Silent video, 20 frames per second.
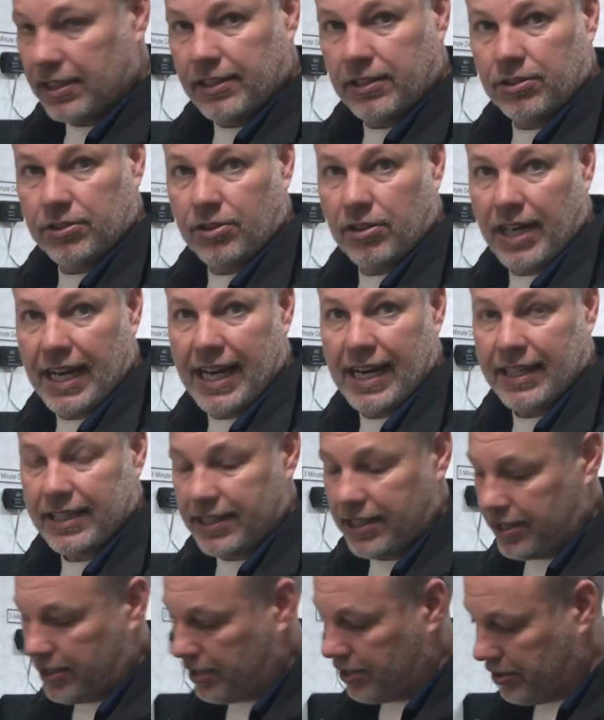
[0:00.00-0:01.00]
a little crack.
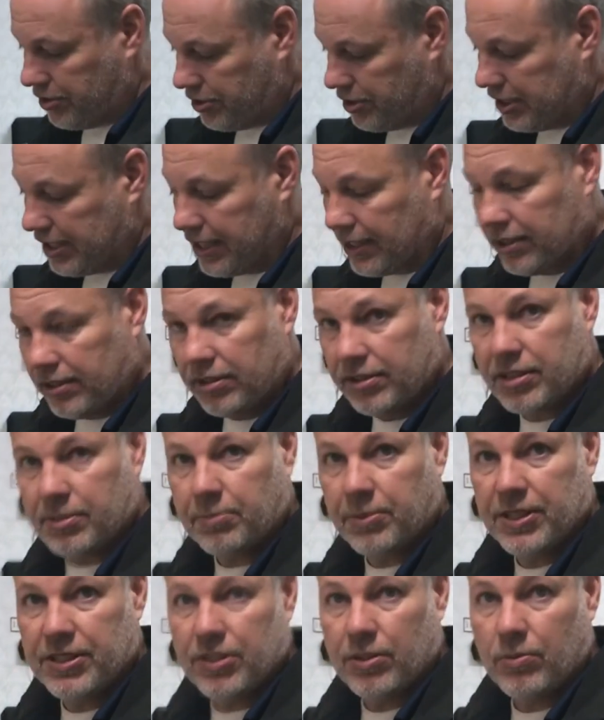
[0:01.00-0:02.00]
You should get a little
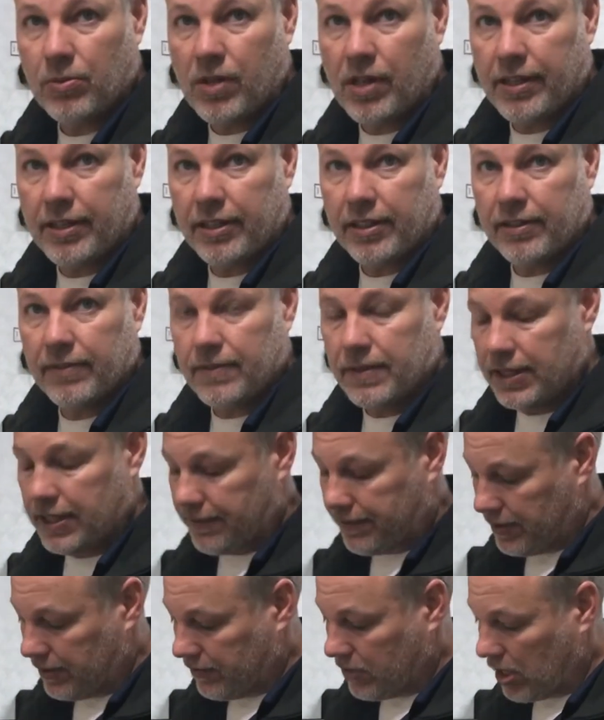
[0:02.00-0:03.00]
spritz of water.
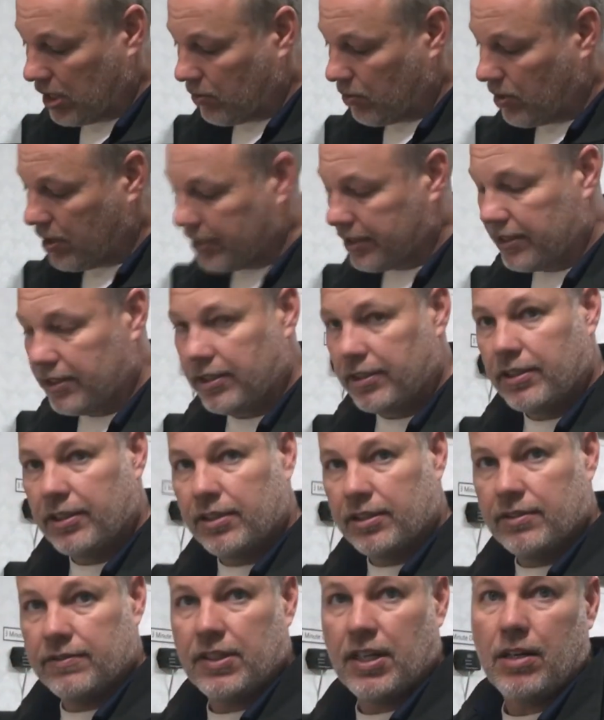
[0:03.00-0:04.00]
If you've got water,
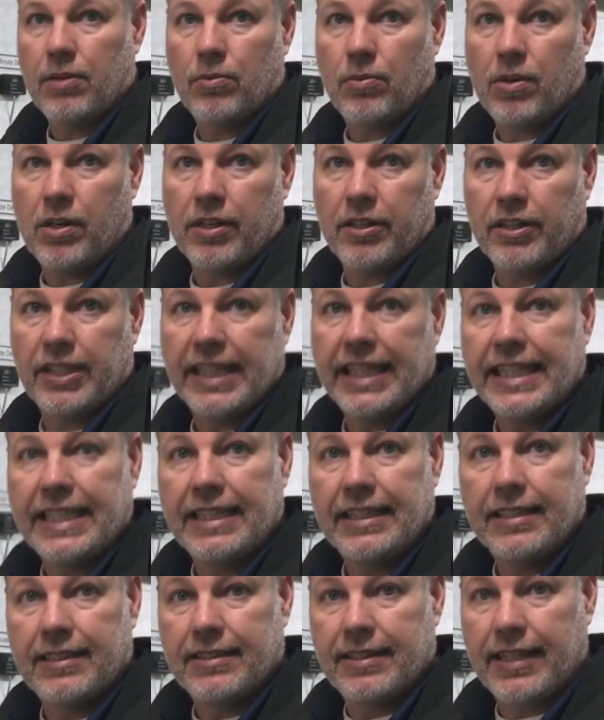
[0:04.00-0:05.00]
you've got water in the